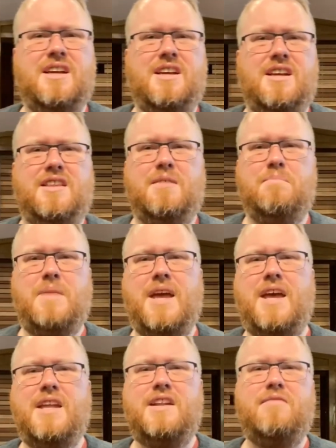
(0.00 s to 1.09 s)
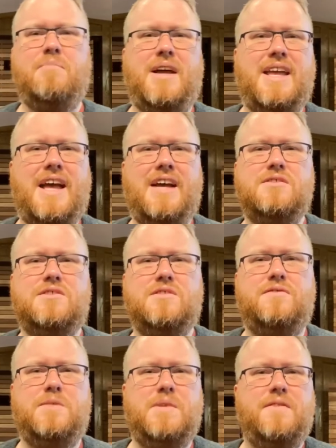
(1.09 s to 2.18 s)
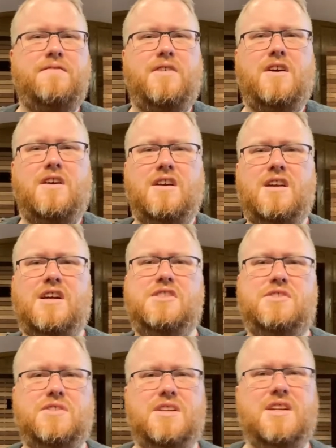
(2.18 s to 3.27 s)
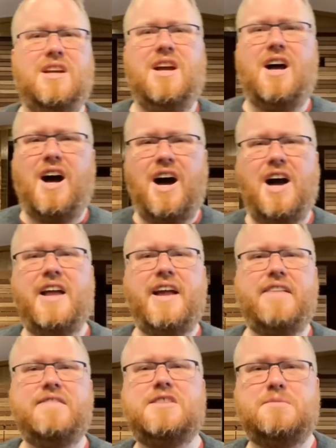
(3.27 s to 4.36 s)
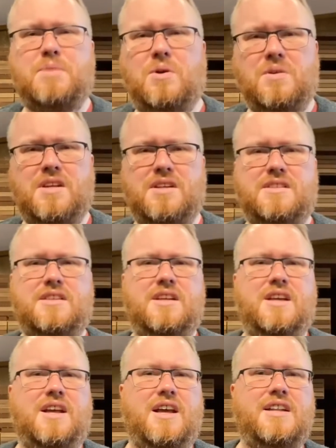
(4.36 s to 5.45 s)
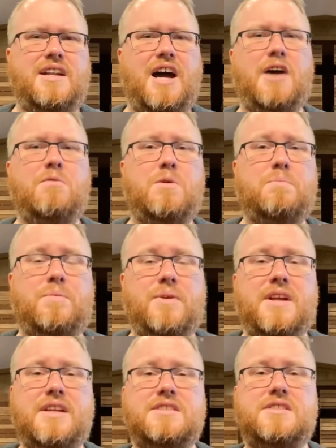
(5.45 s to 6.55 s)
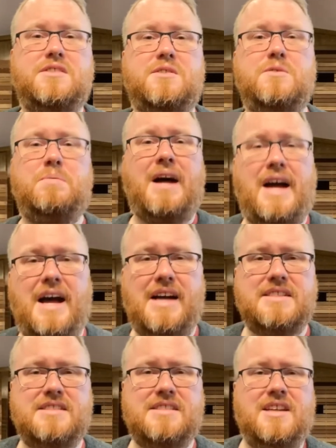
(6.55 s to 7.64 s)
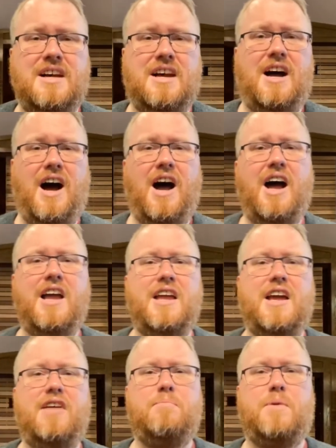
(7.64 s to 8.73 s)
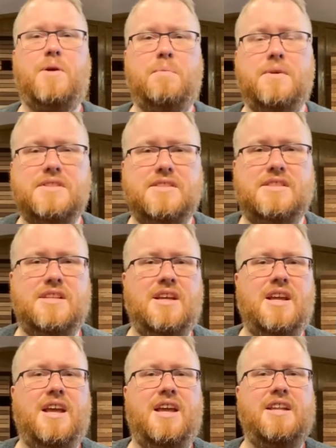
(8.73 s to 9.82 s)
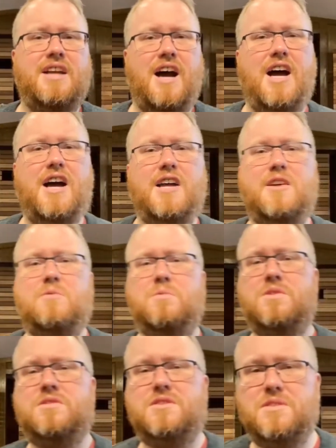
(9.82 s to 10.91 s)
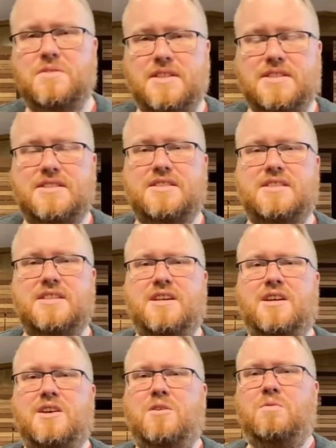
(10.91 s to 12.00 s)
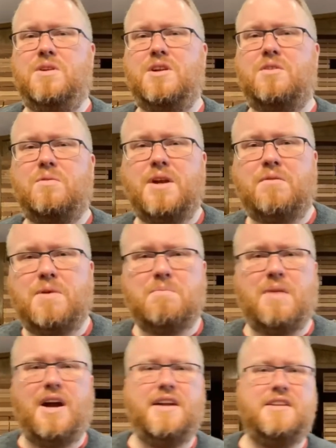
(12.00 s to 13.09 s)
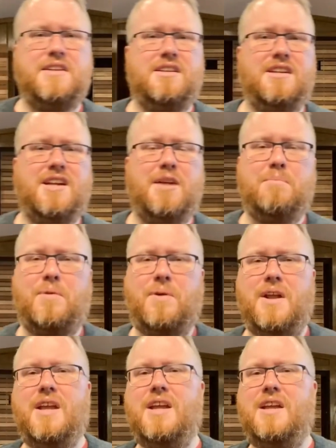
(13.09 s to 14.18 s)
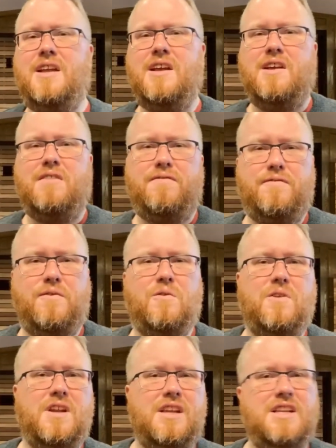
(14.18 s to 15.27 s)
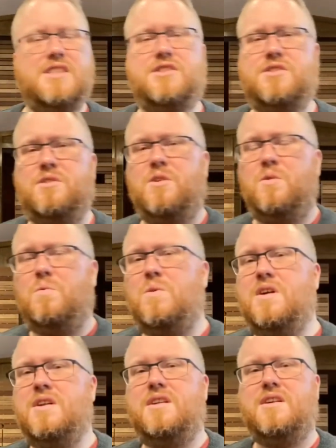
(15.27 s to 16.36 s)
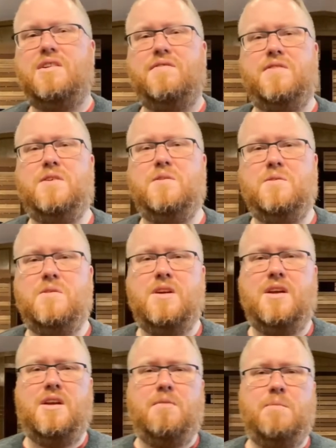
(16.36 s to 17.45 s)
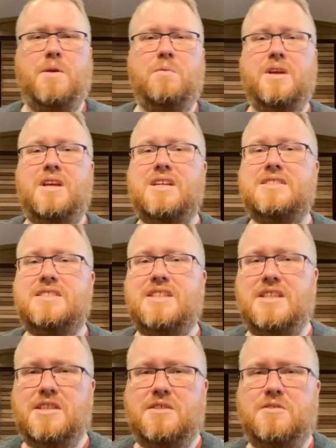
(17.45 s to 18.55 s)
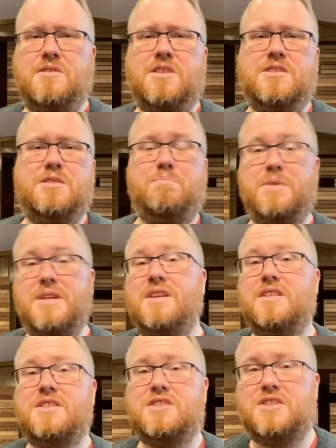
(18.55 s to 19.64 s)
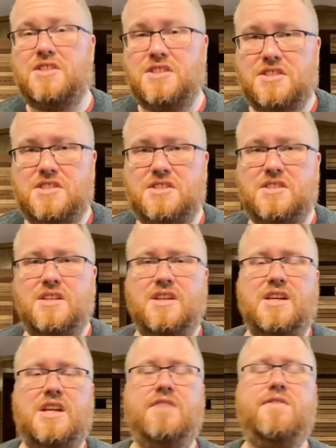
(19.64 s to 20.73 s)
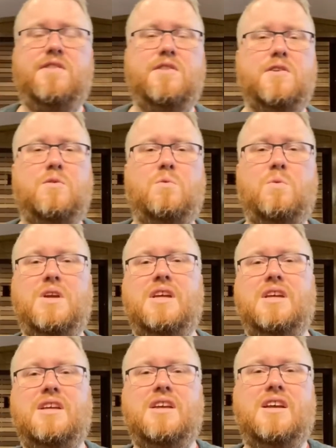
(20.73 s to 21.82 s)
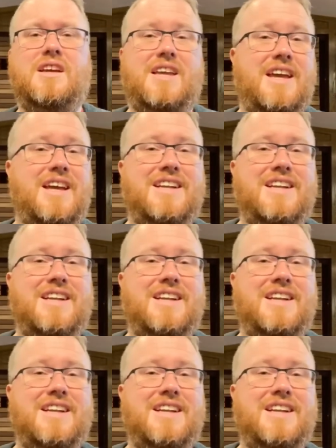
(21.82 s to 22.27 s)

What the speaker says: the man of my counsel from a far country. I have spoken, and I will bring it to pass. I have purposed, and I will do it." What a great reminder. And I'm praying for each one of you. May we continue to be the church, even though we can't